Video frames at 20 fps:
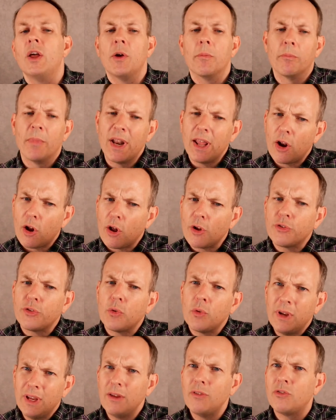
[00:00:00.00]
But it
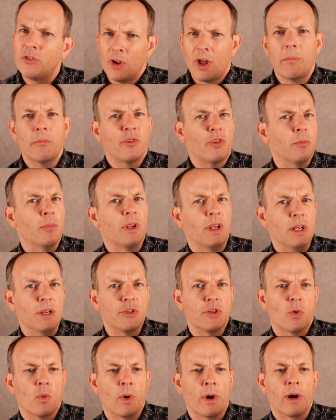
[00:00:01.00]
also gives up some key
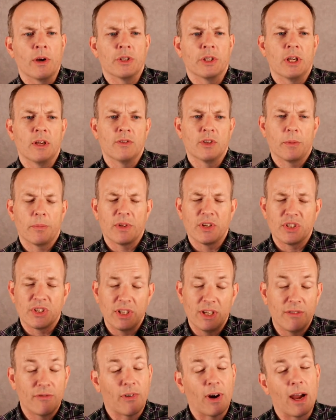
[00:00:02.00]
squares. It gives up the
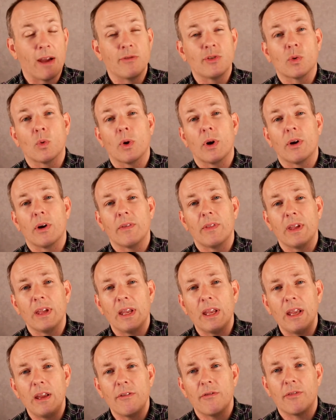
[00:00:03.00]
c five square and the
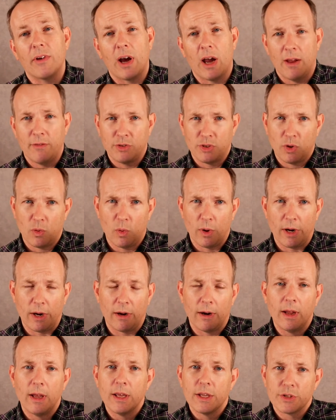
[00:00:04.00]
e five
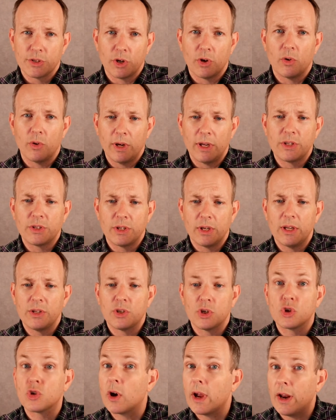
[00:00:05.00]
square. So it's, it's
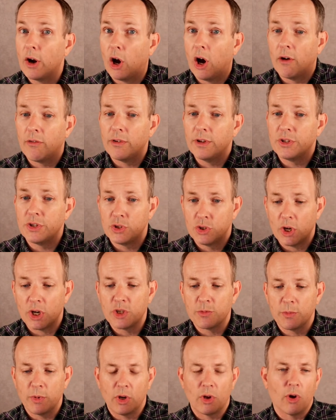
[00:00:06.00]
a trade-off. It's a
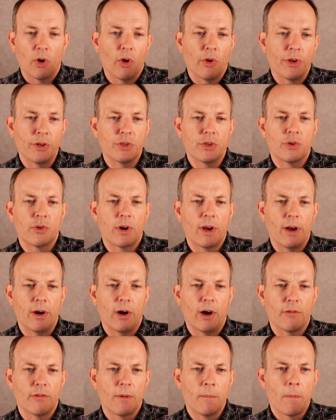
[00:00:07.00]
judgment call, and it's a
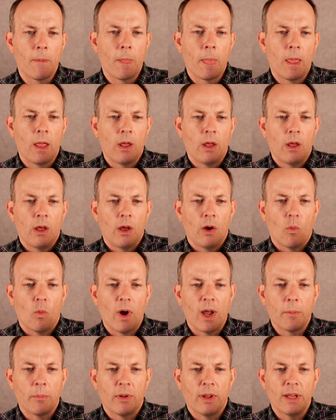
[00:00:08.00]
trade-off.
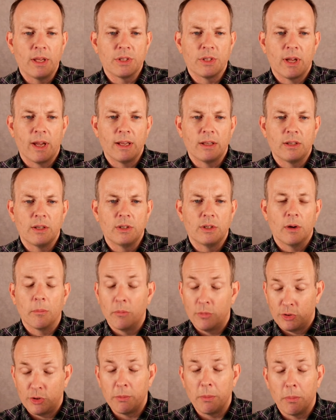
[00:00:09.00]
White plays knight to G,
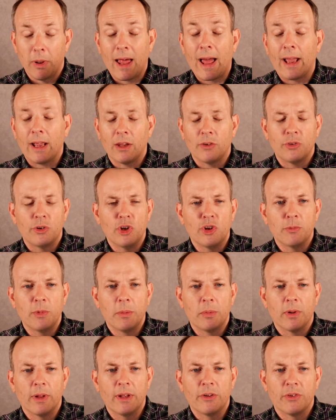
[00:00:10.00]
Black, excuse me,
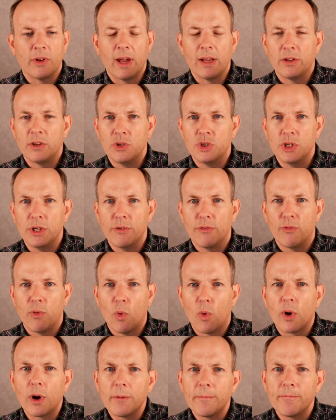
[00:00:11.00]
plays knight to g
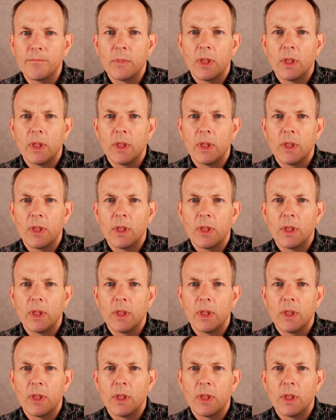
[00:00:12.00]
four.